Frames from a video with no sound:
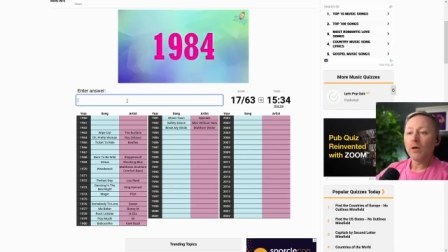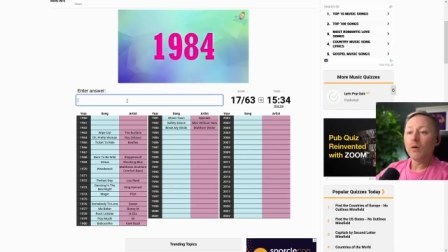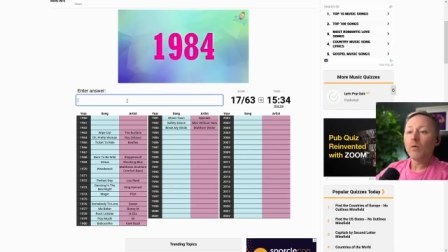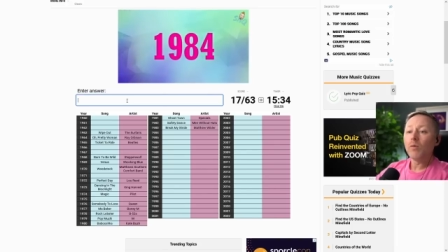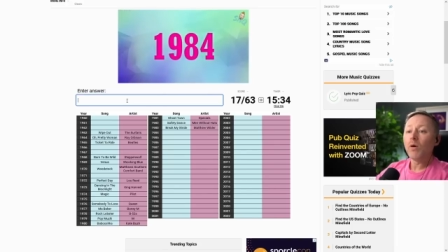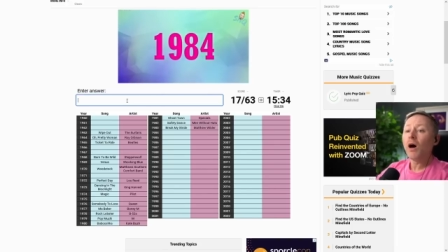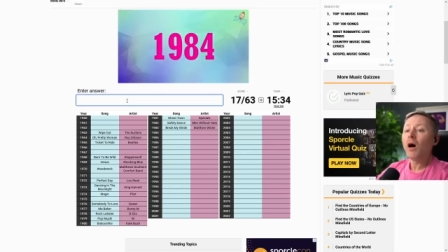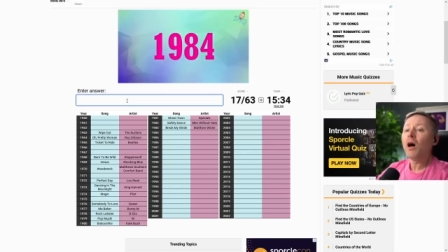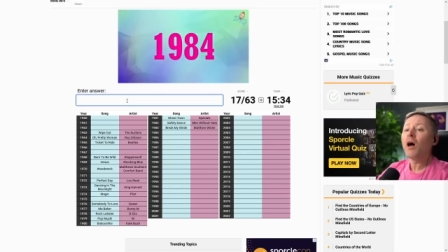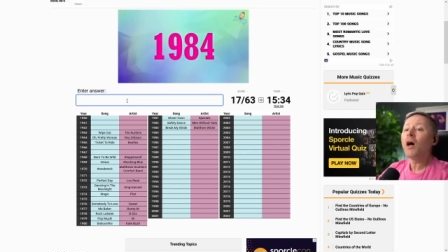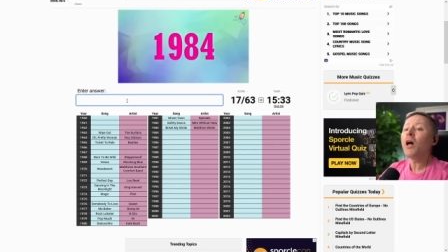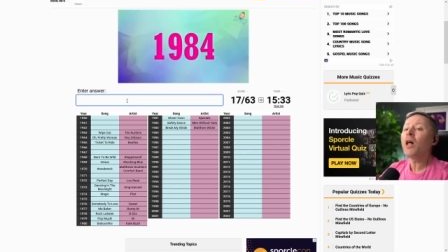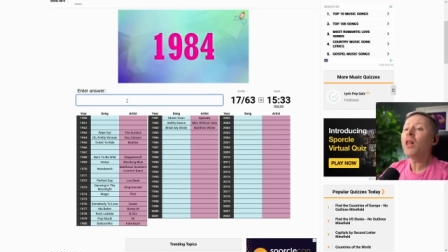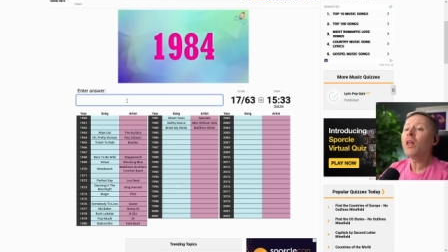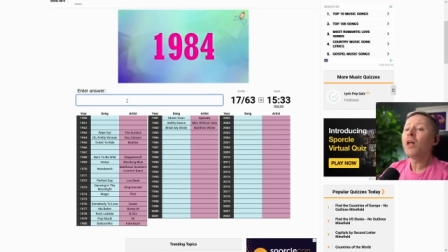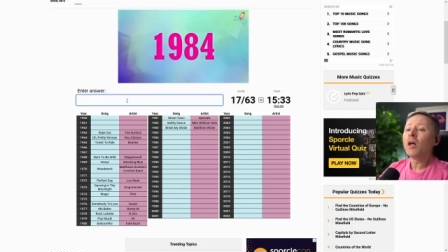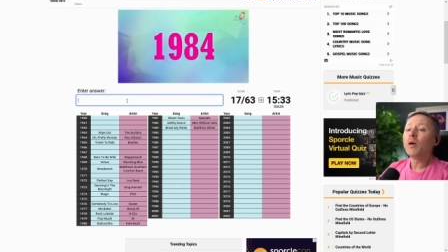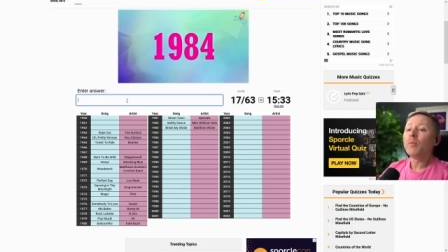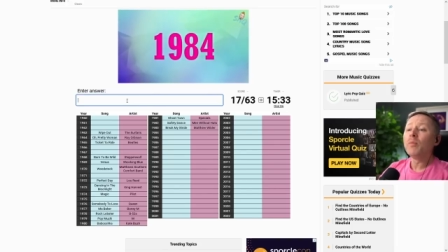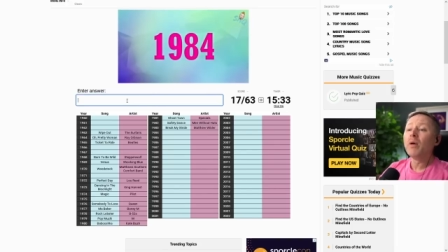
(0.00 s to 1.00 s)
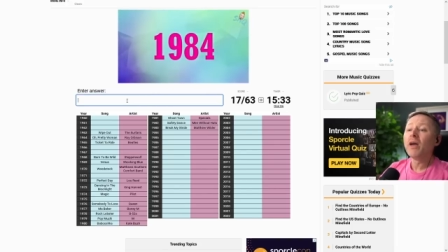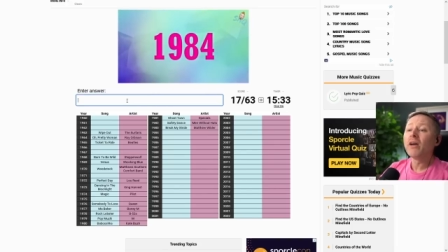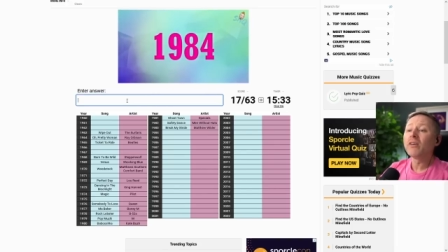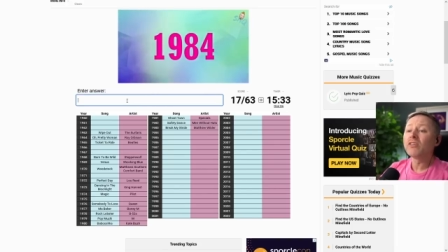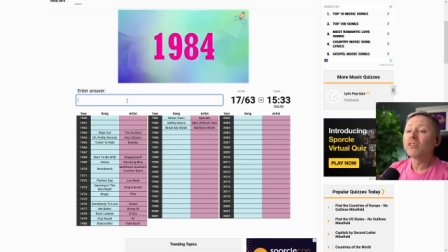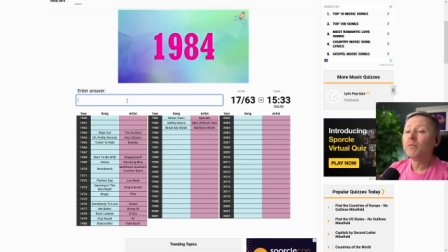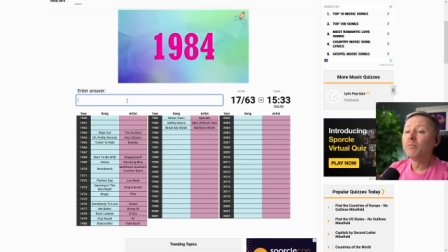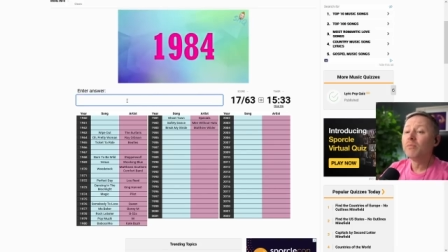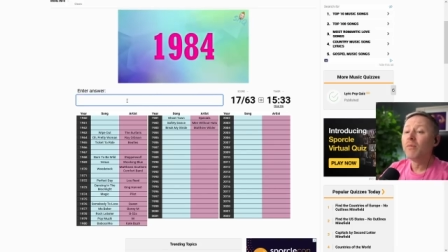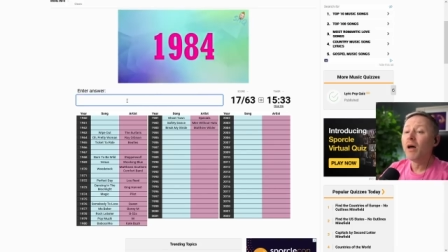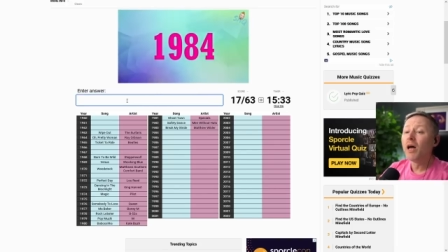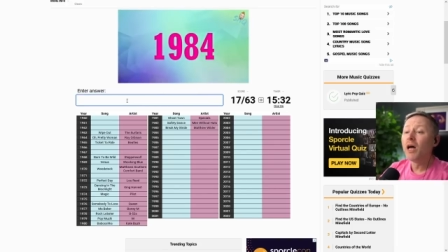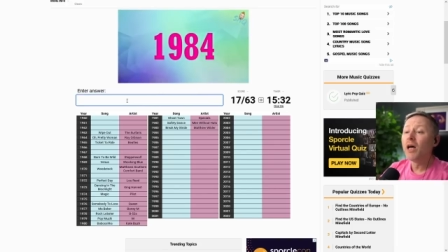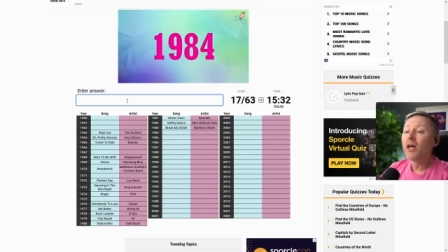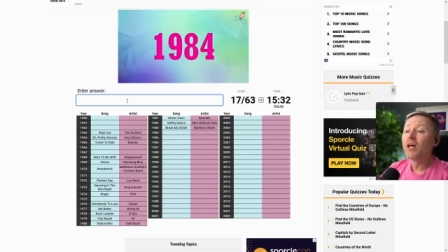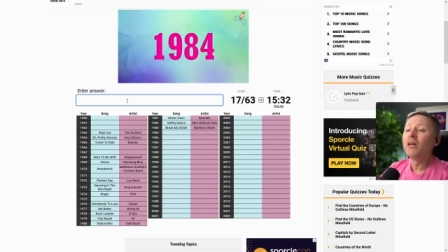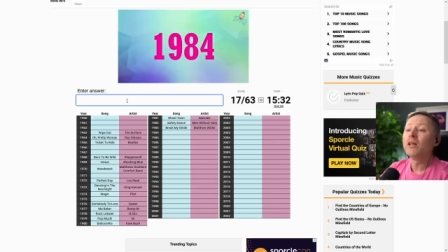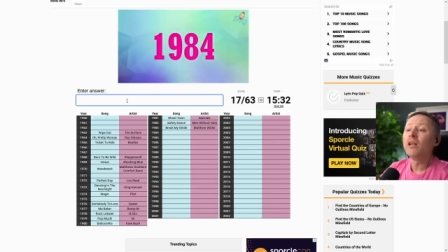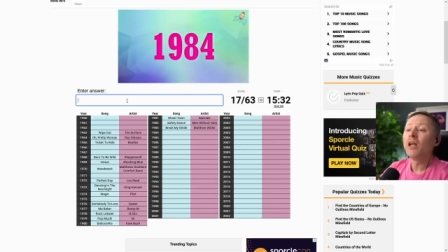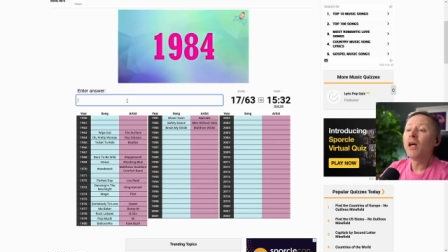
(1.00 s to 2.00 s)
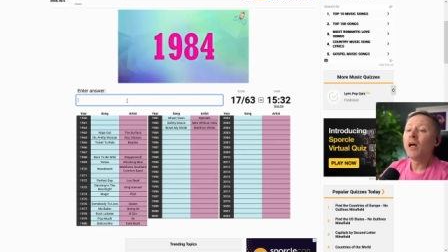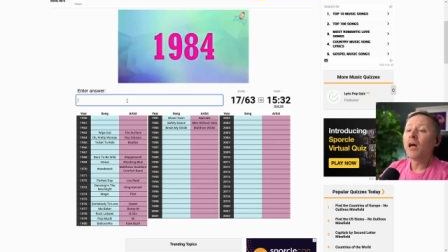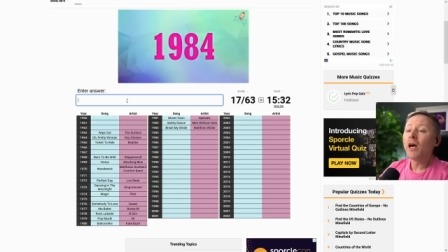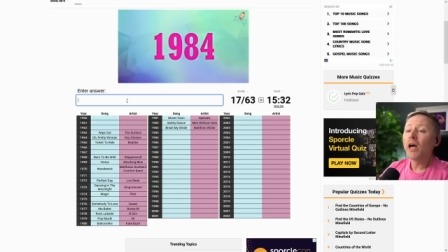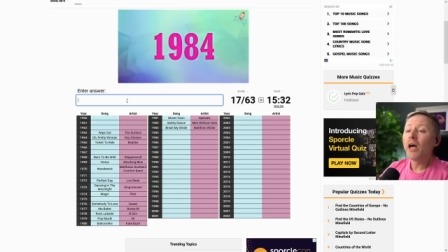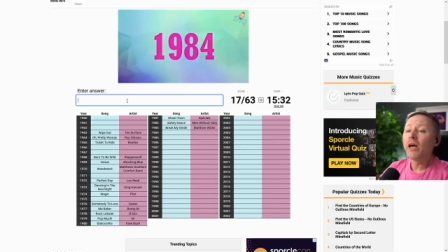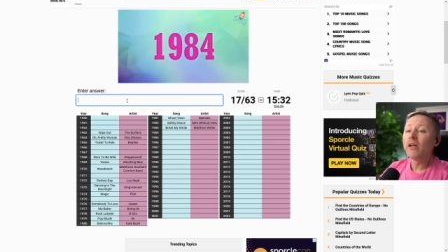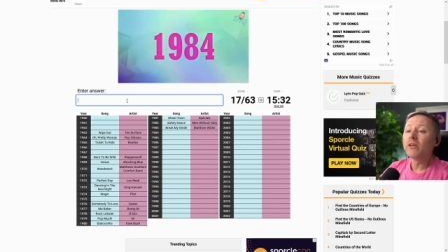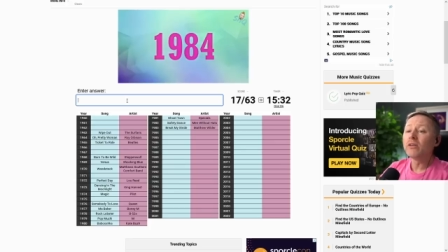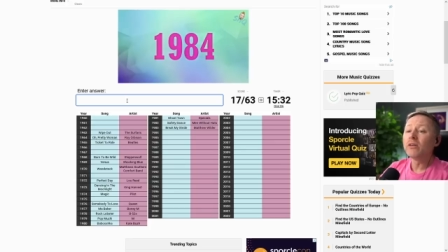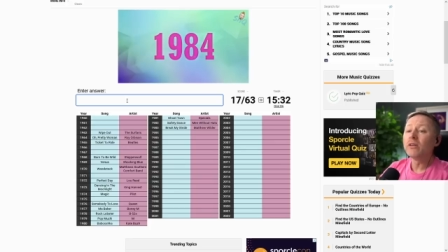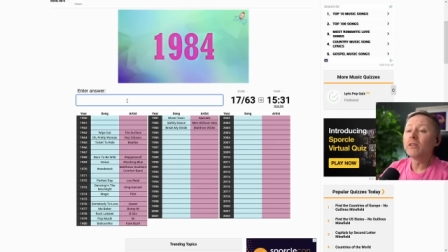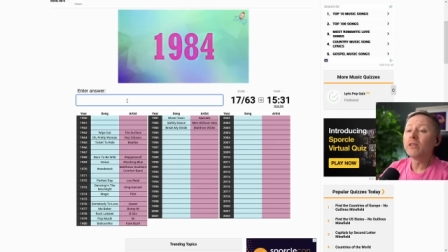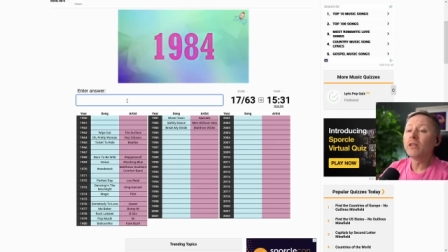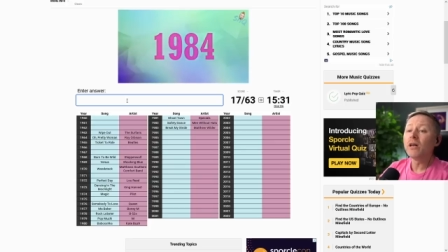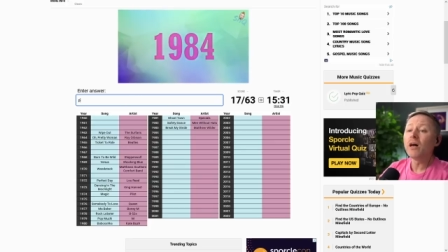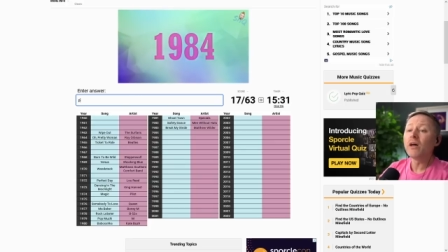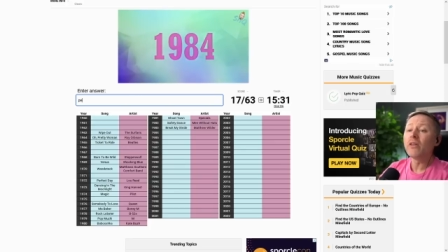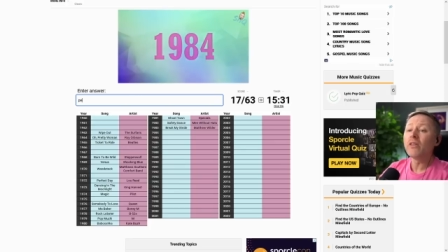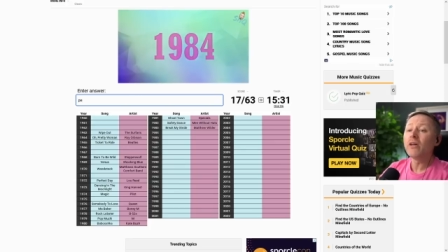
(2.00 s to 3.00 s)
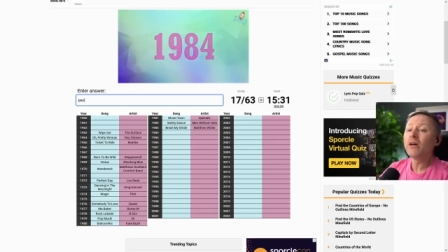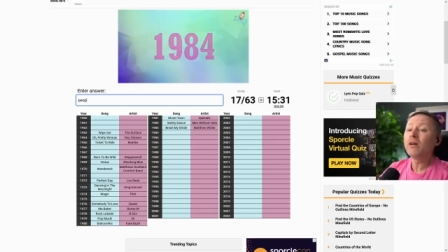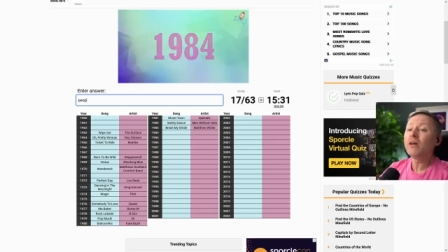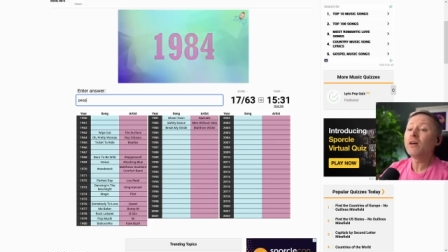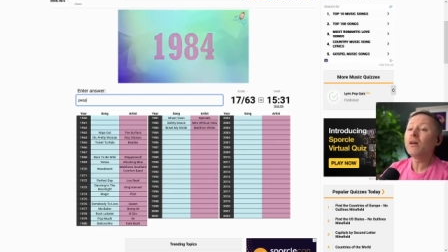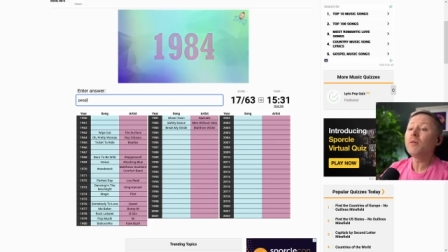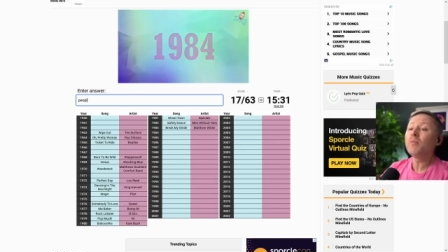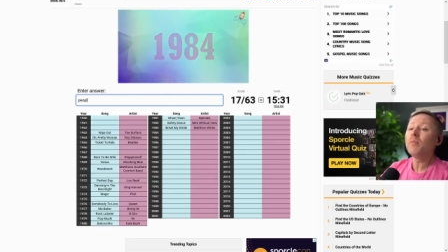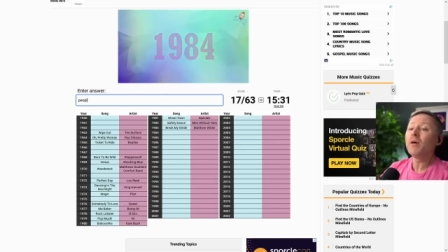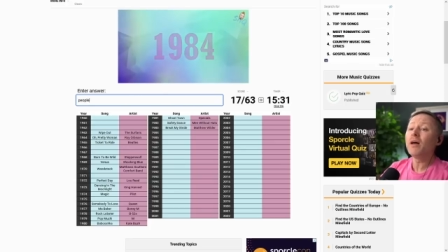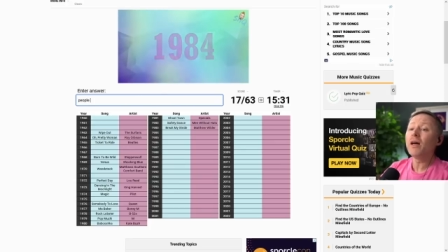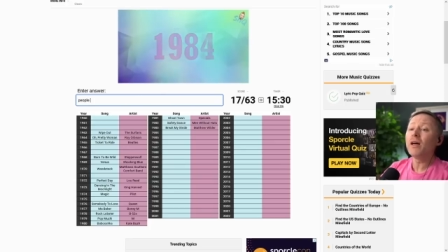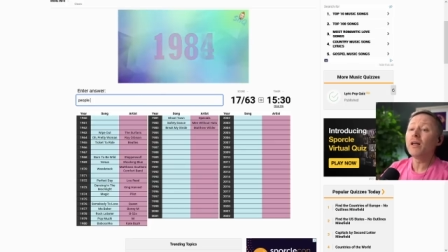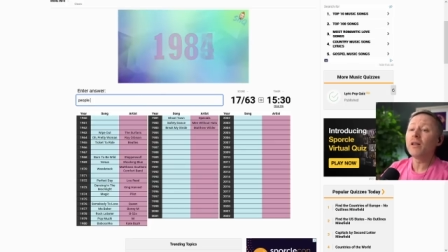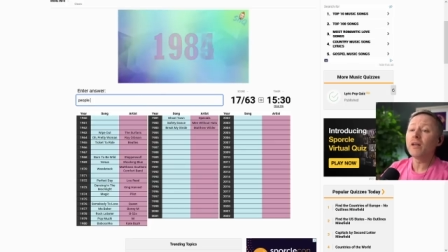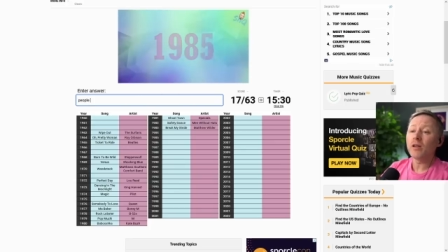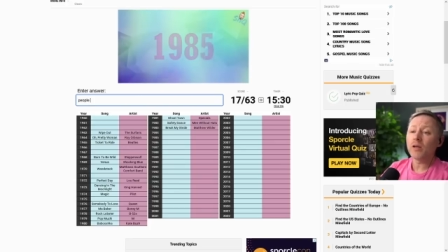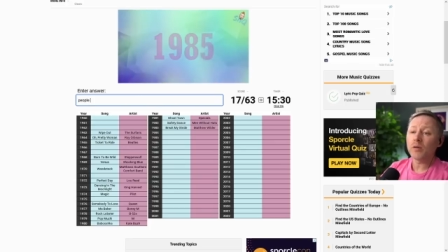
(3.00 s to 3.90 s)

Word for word: Oh, makes a man hate another man.